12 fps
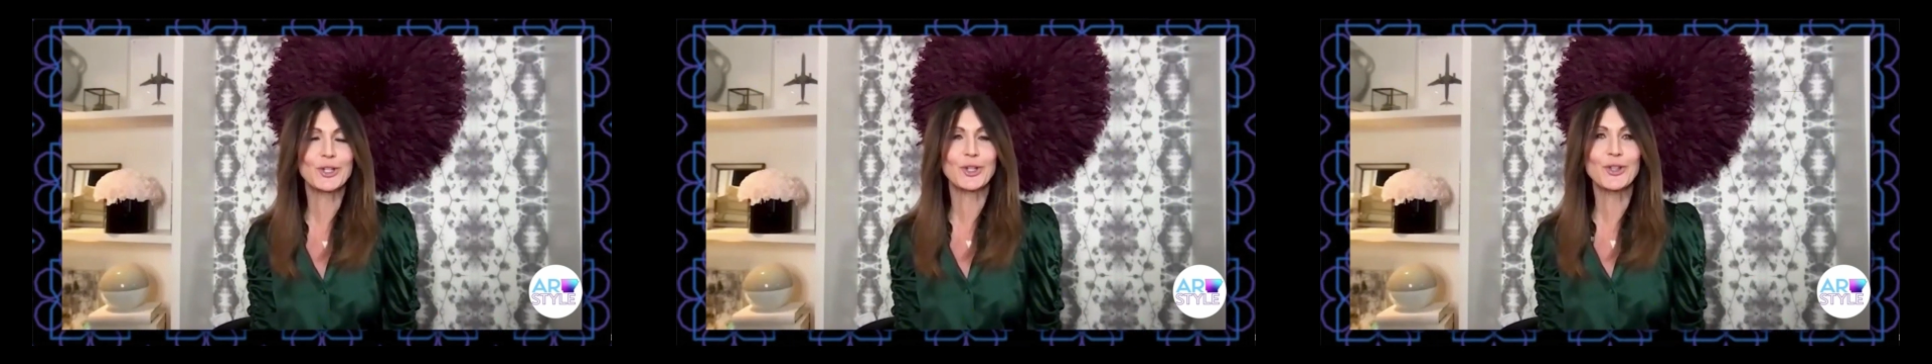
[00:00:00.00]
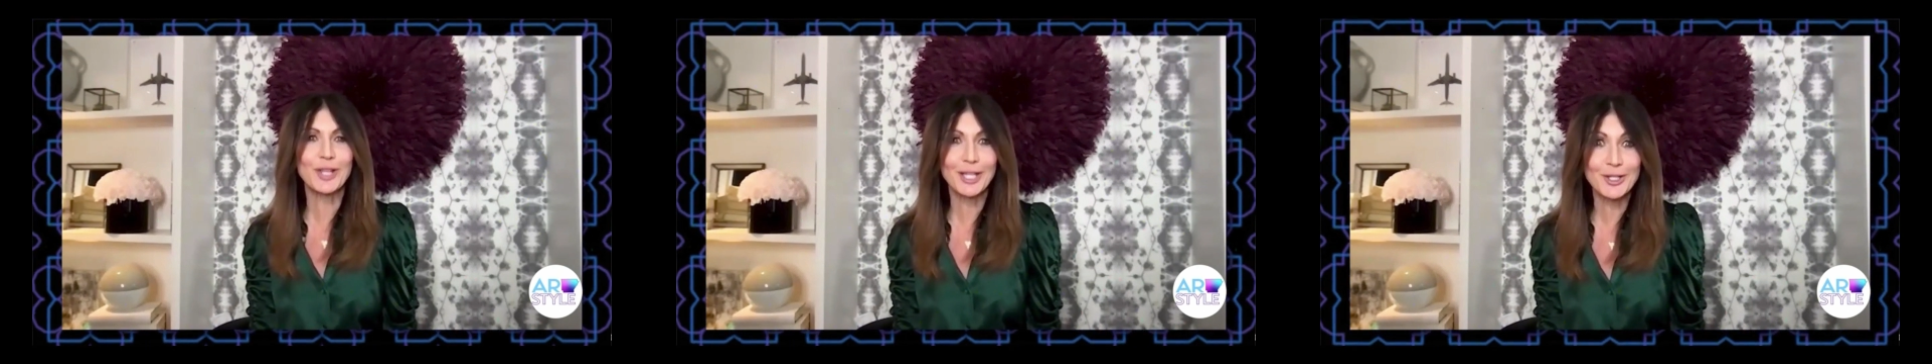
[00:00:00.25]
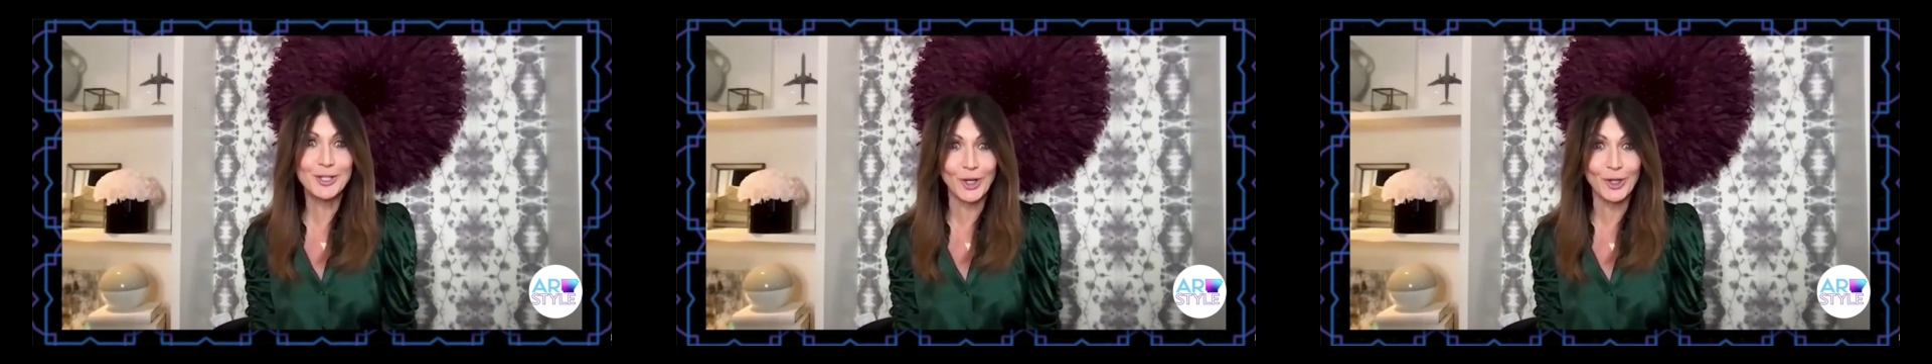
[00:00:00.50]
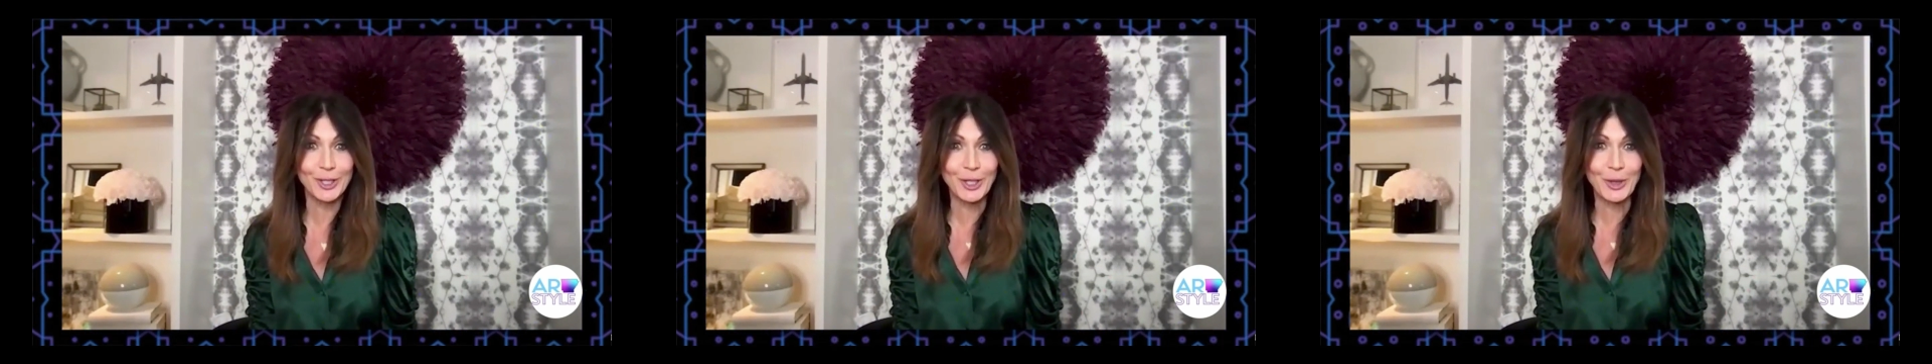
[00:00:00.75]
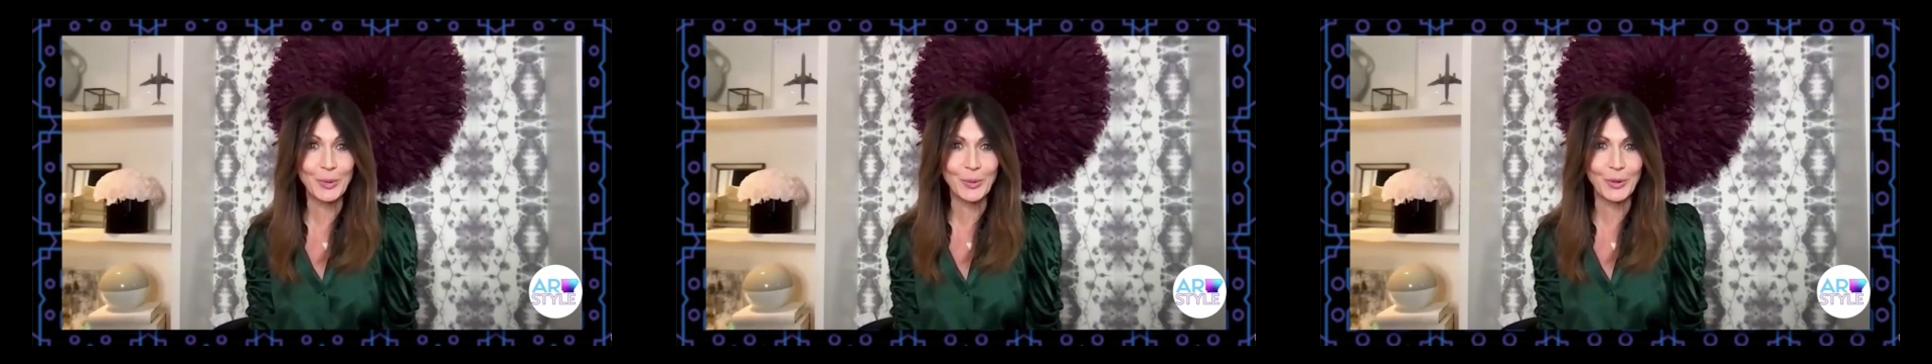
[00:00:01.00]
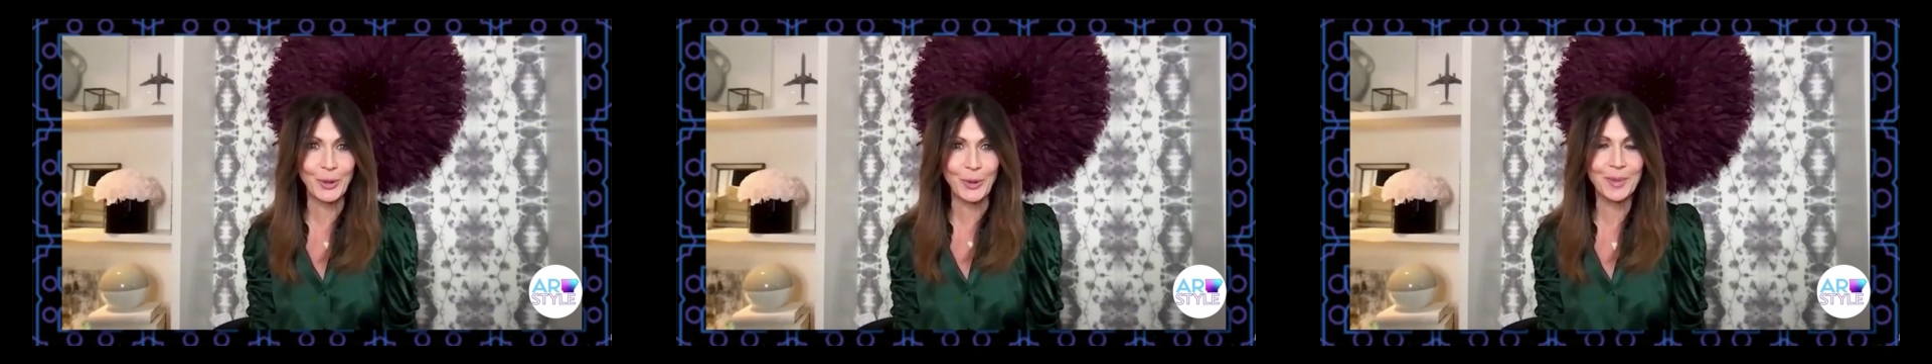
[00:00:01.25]
You're the adult in the
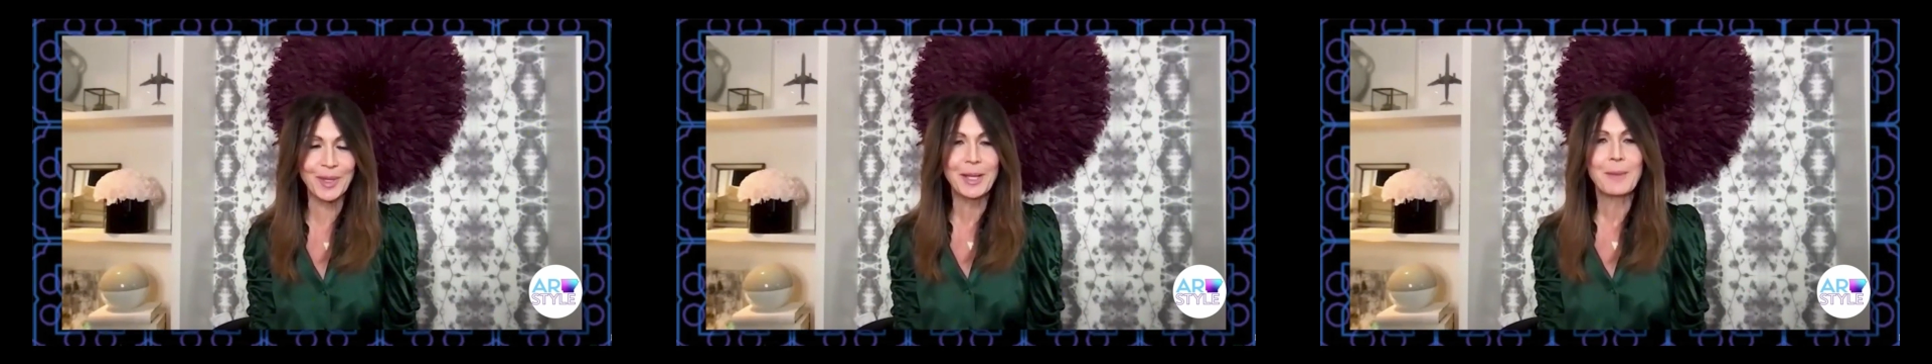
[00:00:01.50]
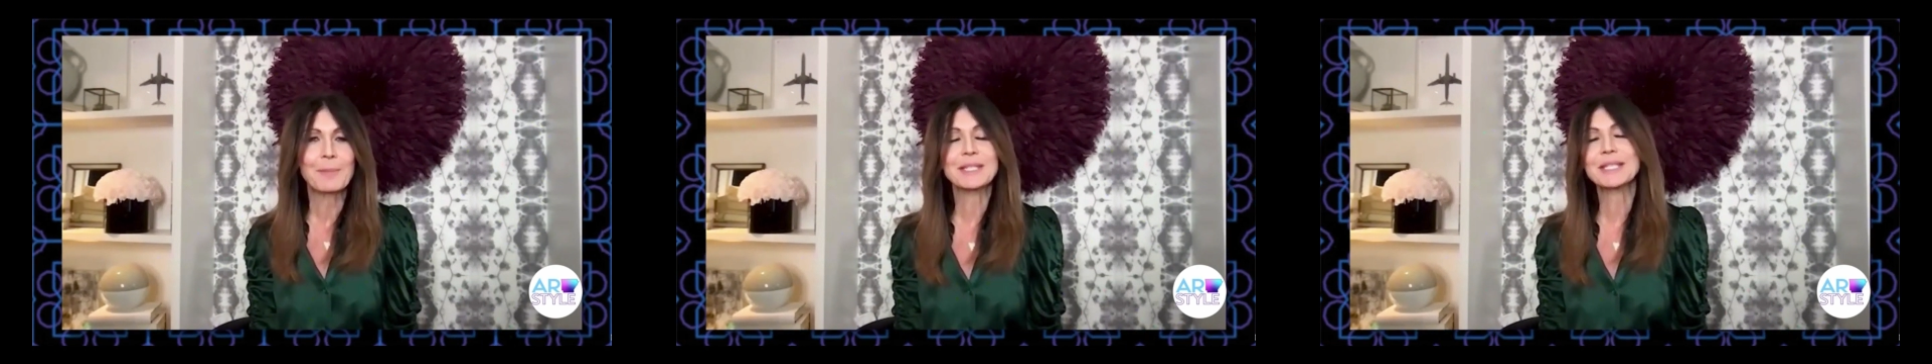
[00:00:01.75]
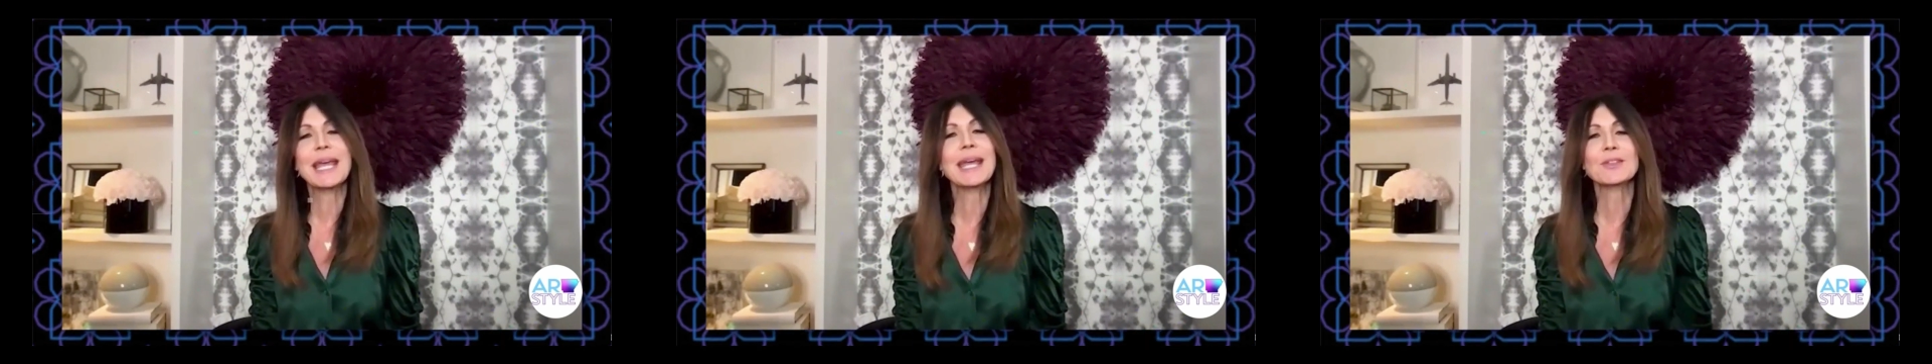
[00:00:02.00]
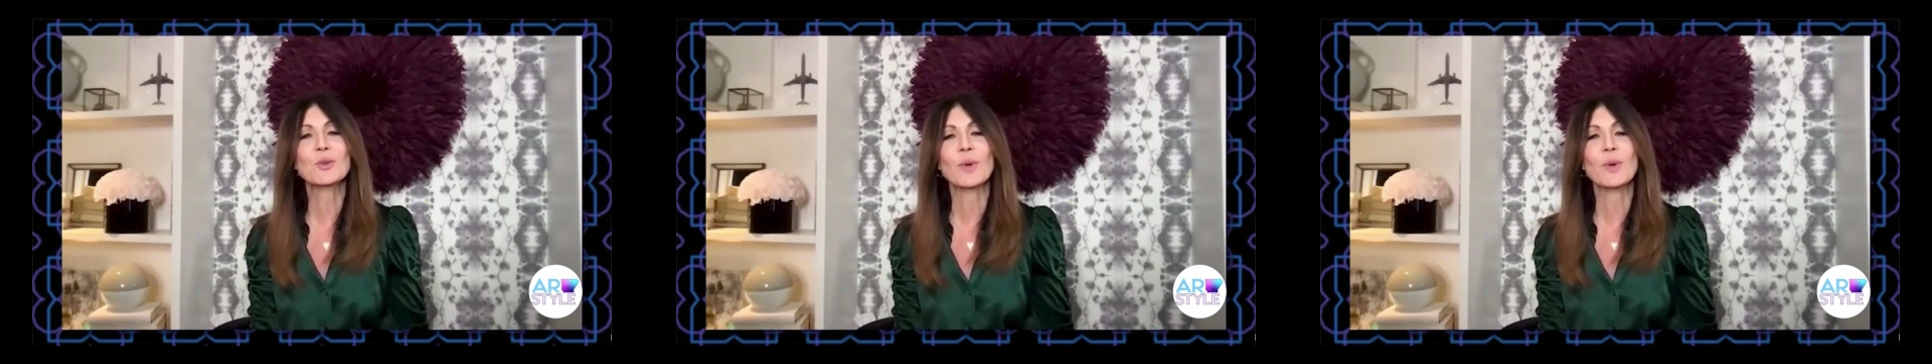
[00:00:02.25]
room, but take the